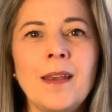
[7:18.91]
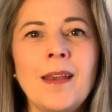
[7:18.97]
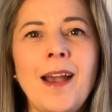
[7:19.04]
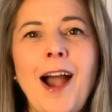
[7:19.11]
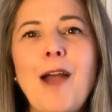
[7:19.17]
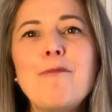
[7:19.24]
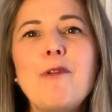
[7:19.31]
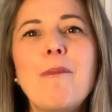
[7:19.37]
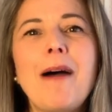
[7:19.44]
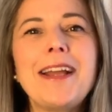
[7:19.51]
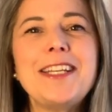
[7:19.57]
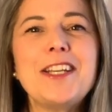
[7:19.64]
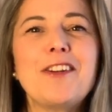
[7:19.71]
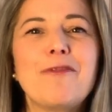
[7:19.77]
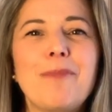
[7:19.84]
I'm
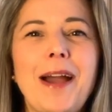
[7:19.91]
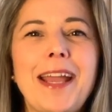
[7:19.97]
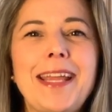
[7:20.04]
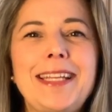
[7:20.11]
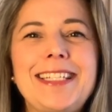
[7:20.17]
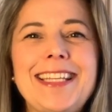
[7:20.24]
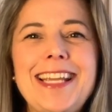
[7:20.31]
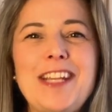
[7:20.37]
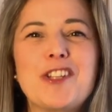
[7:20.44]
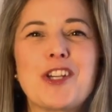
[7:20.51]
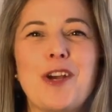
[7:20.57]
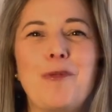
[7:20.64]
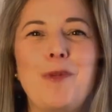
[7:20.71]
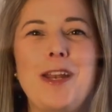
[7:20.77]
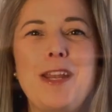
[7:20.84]
reminded of my
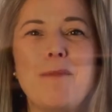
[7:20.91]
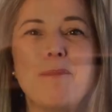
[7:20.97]
teacher, William